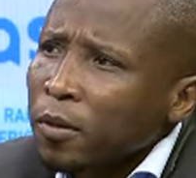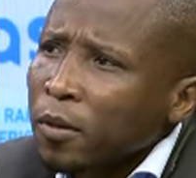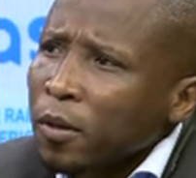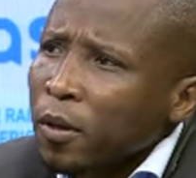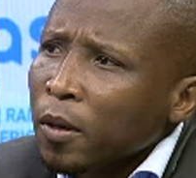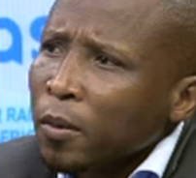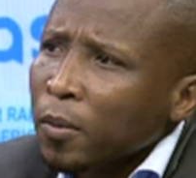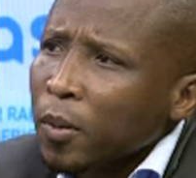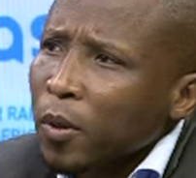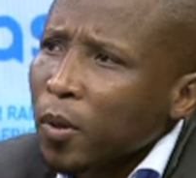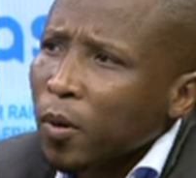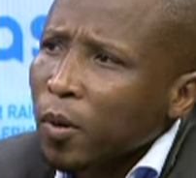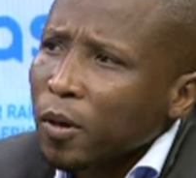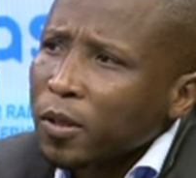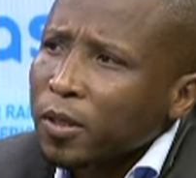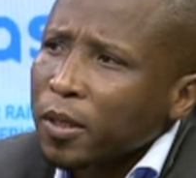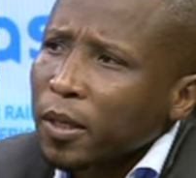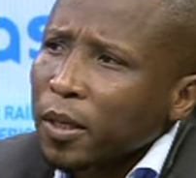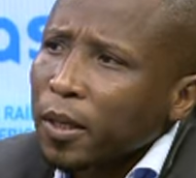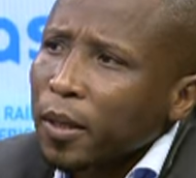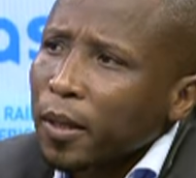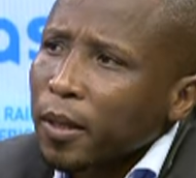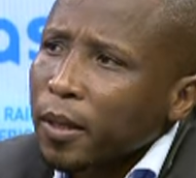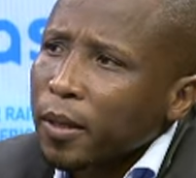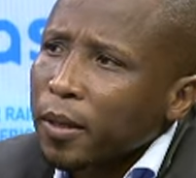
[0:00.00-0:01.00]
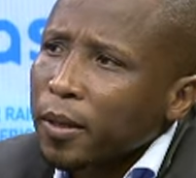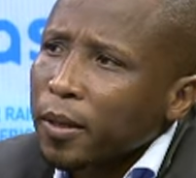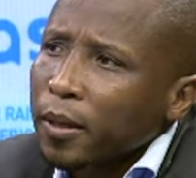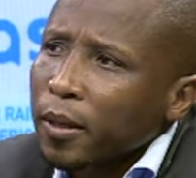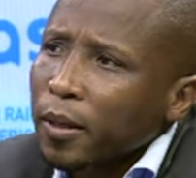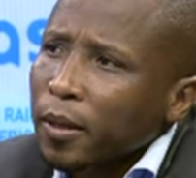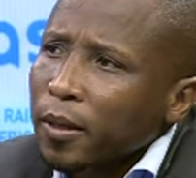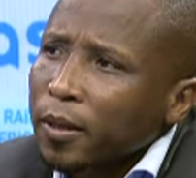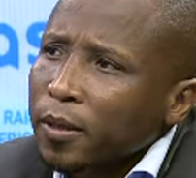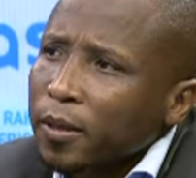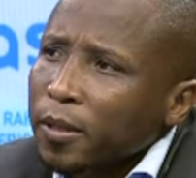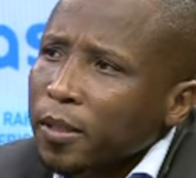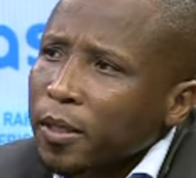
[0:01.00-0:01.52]
because
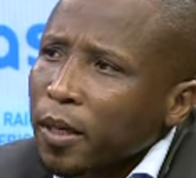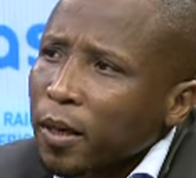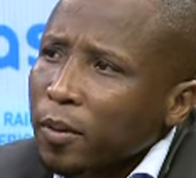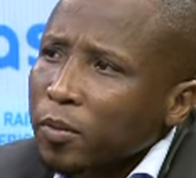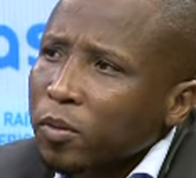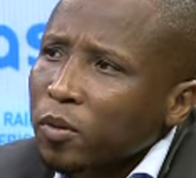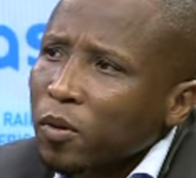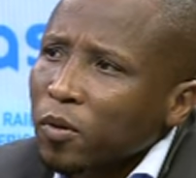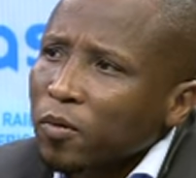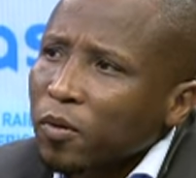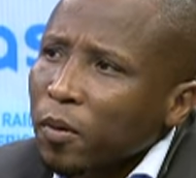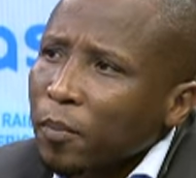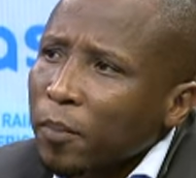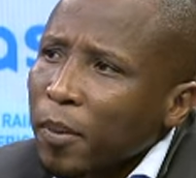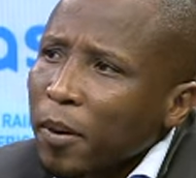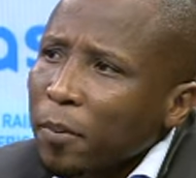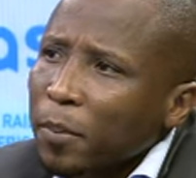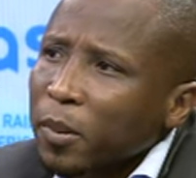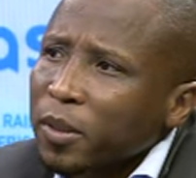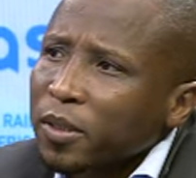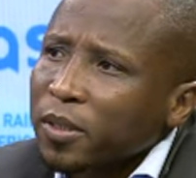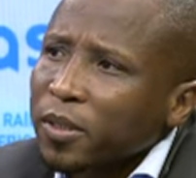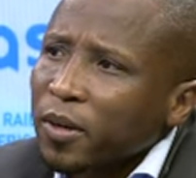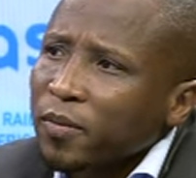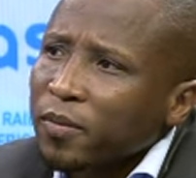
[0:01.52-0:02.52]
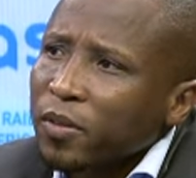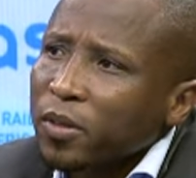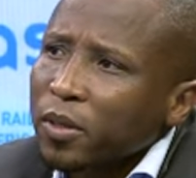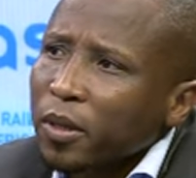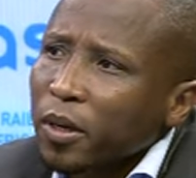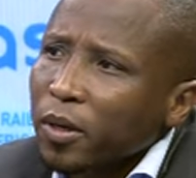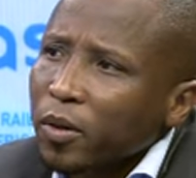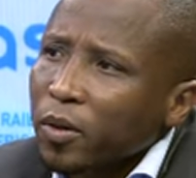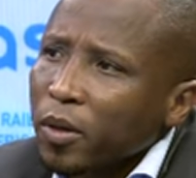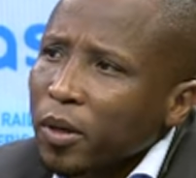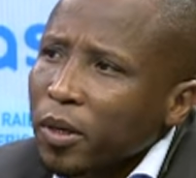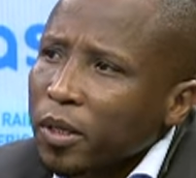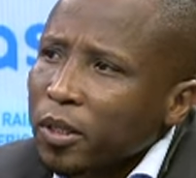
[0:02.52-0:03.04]
in terms of the public service
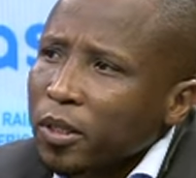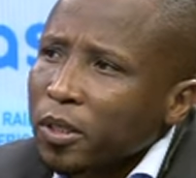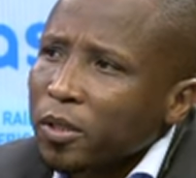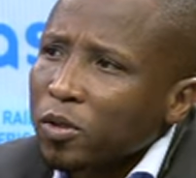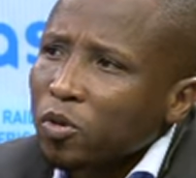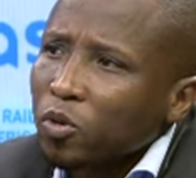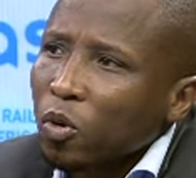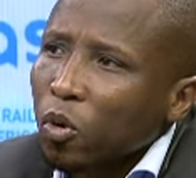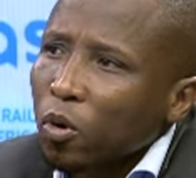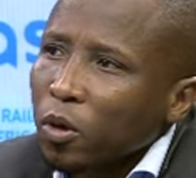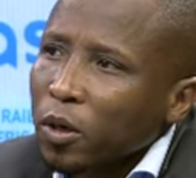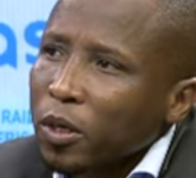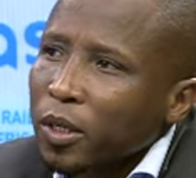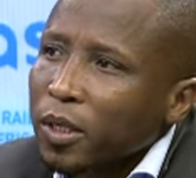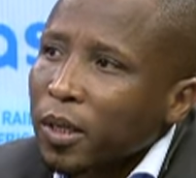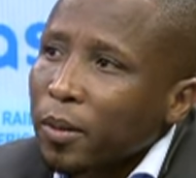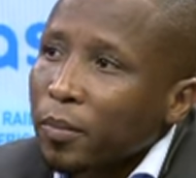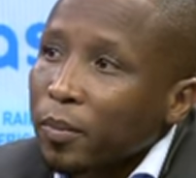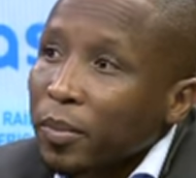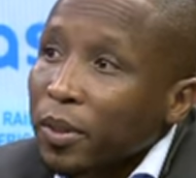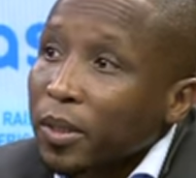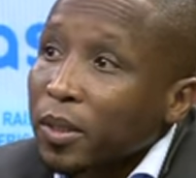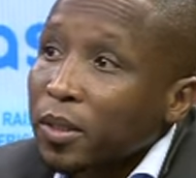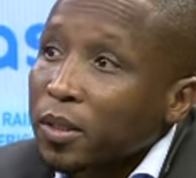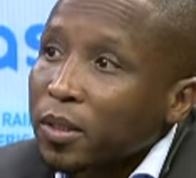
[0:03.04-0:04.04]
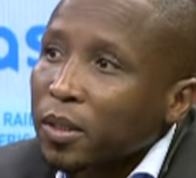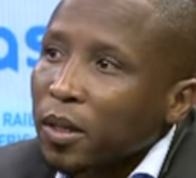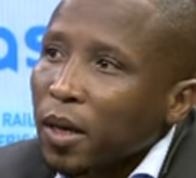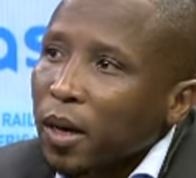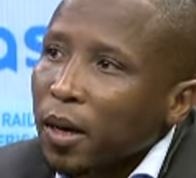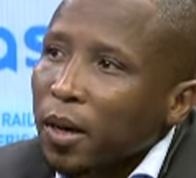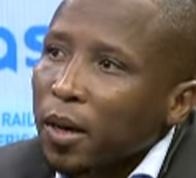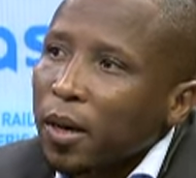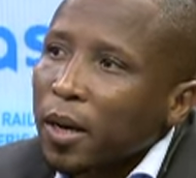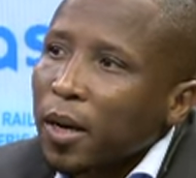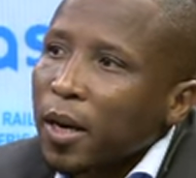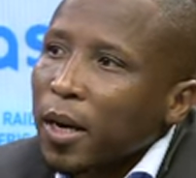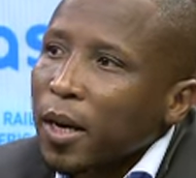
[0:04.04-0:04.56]
regulations, only the minister
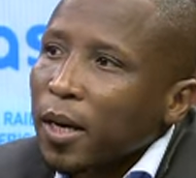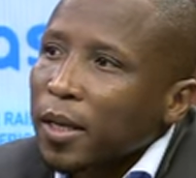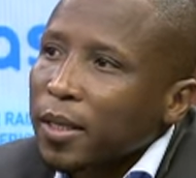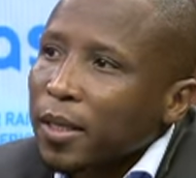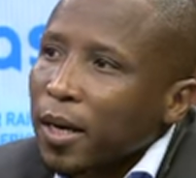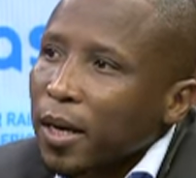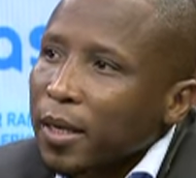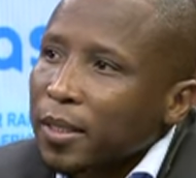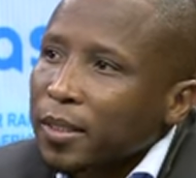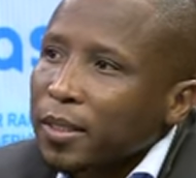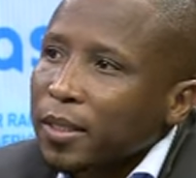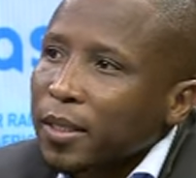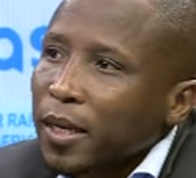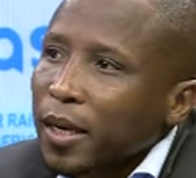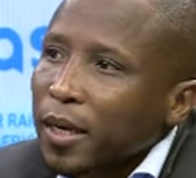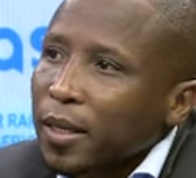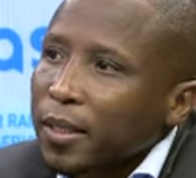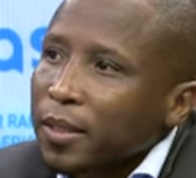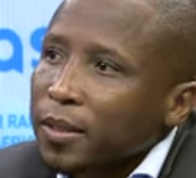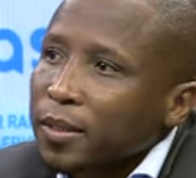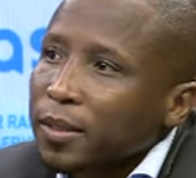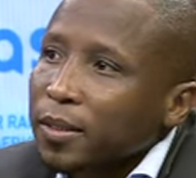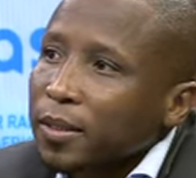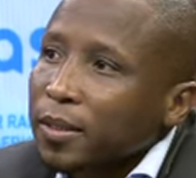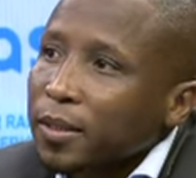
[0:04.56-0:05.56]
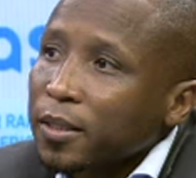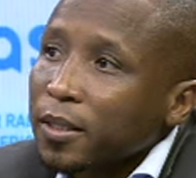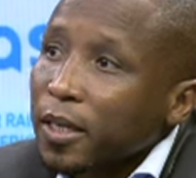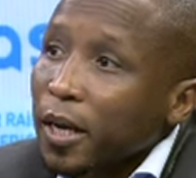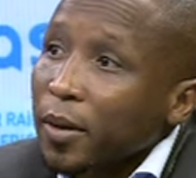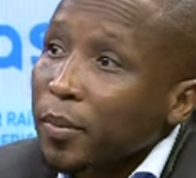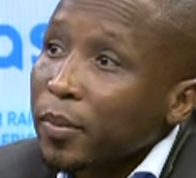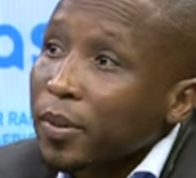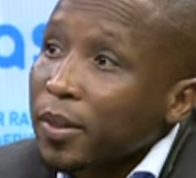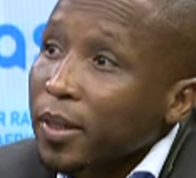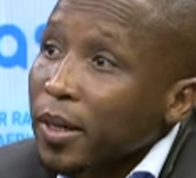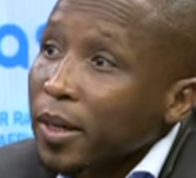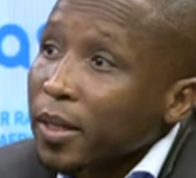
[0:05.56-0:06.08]
that can
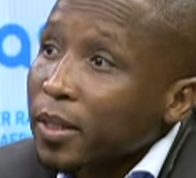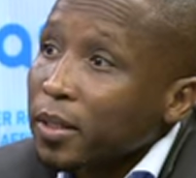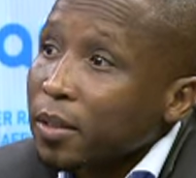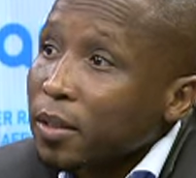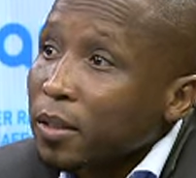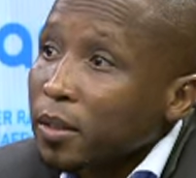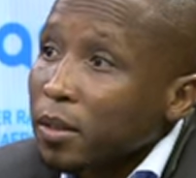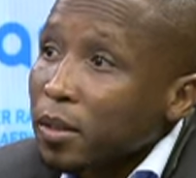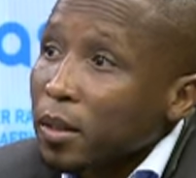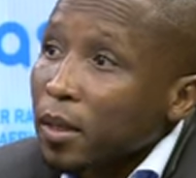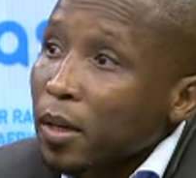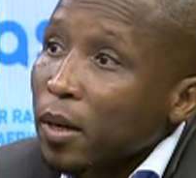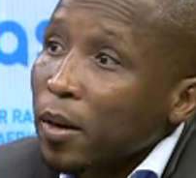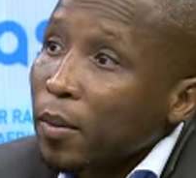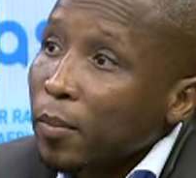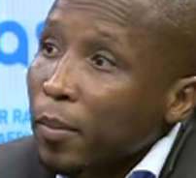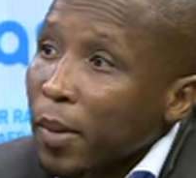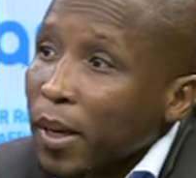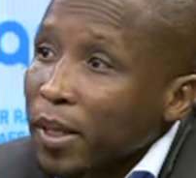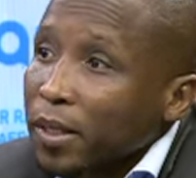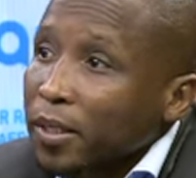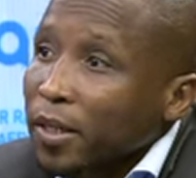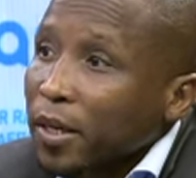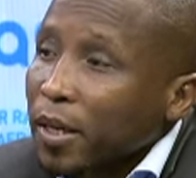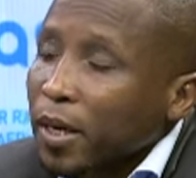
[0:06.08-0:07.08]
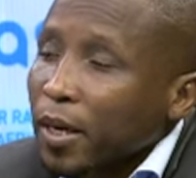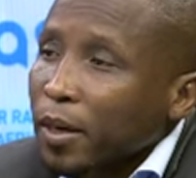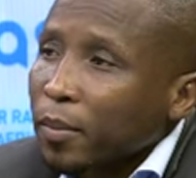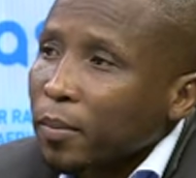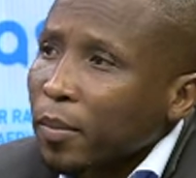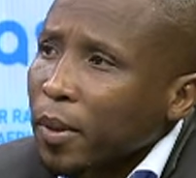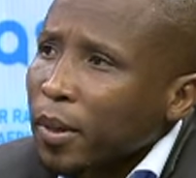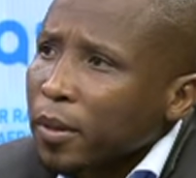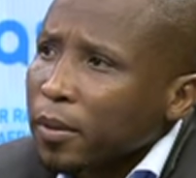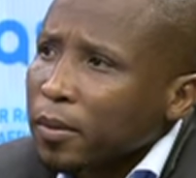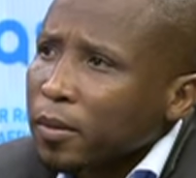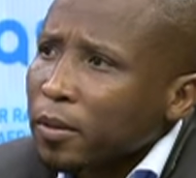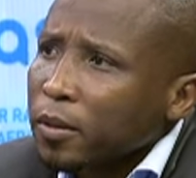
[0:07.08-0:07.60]
terminate my
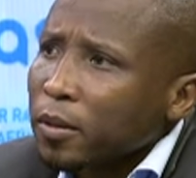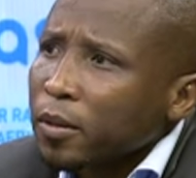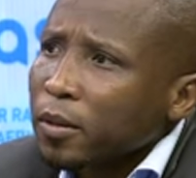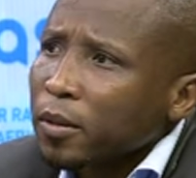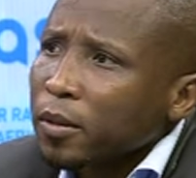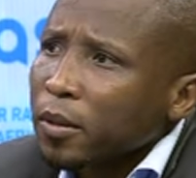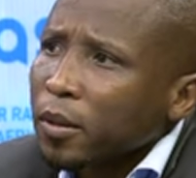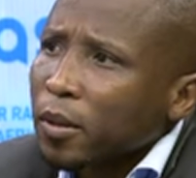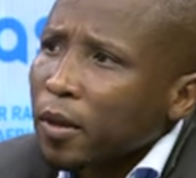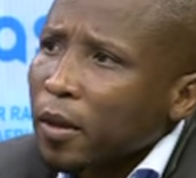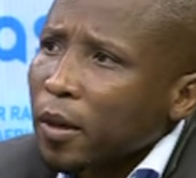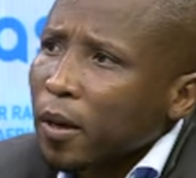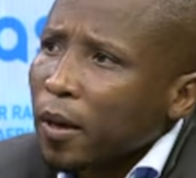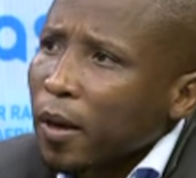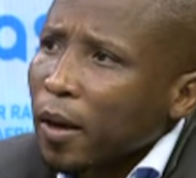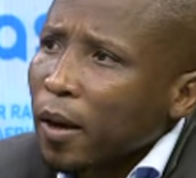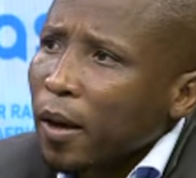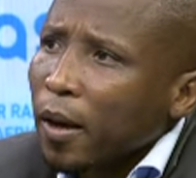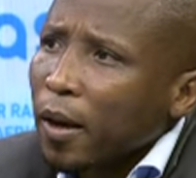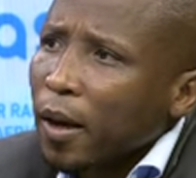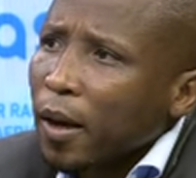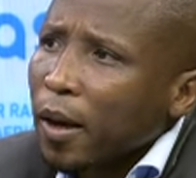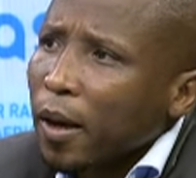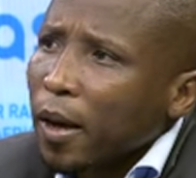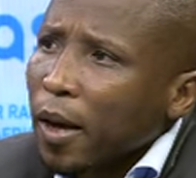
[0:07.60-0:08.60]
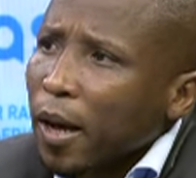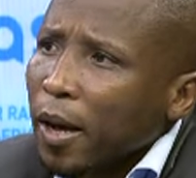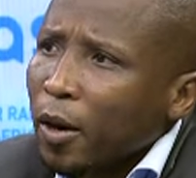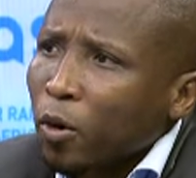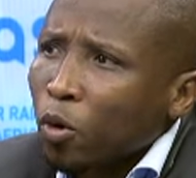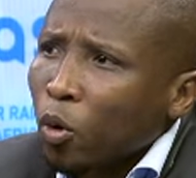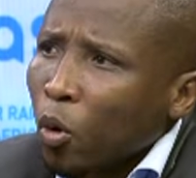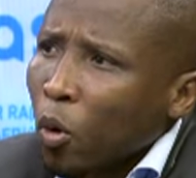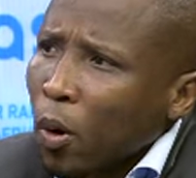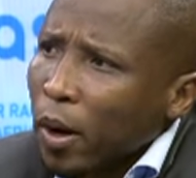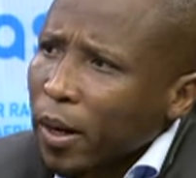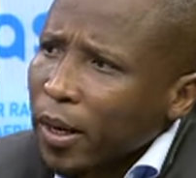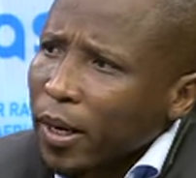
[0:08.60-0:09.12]
secondment and
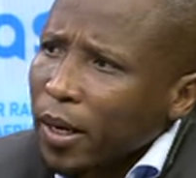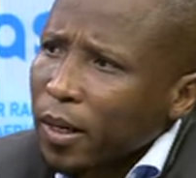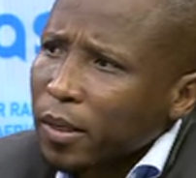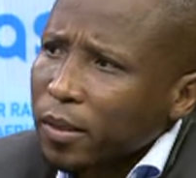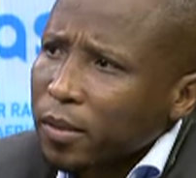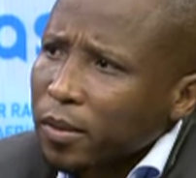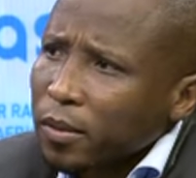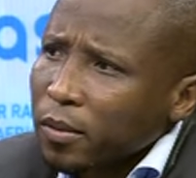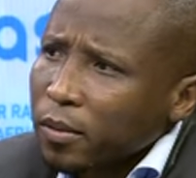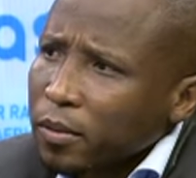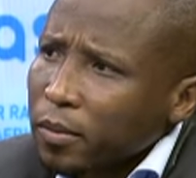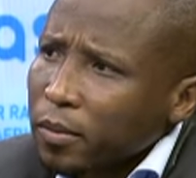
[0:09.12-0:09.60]
no one else.